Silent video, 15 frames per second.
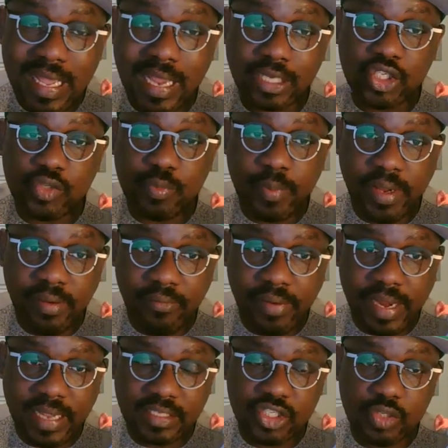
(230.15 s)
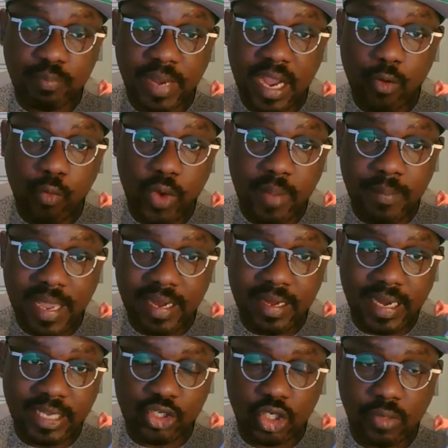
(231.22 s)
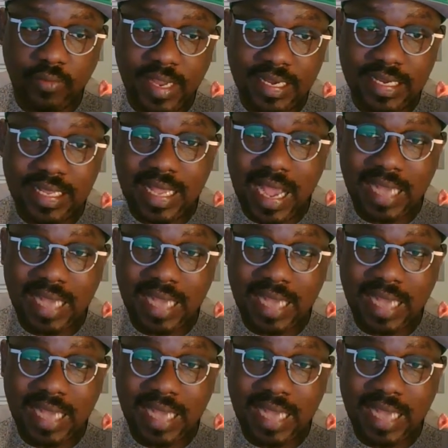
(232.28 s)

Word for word: experienced by women naturally